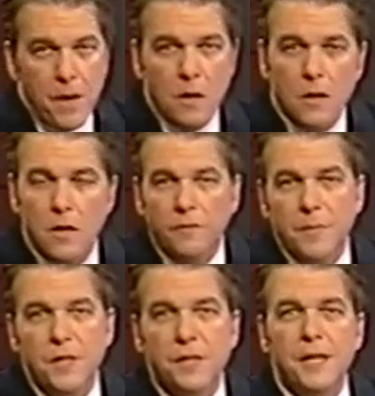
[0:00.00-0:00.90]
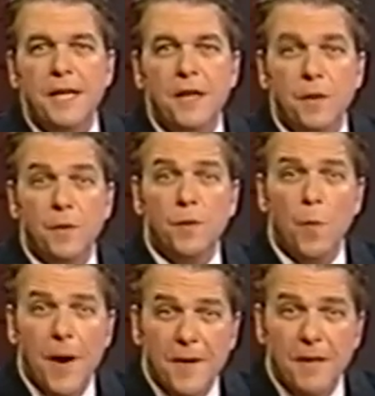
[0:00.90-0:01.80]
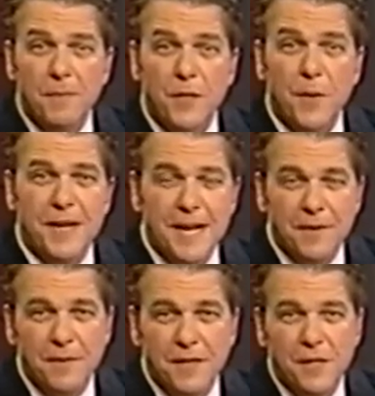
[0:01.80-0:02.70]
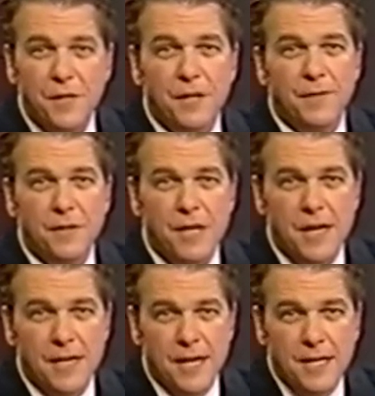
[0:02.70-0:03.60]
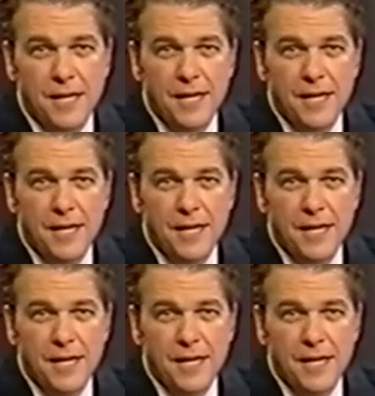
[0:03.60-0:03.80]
Paul Cook from 680 News. Welcome to another edition of Agenda.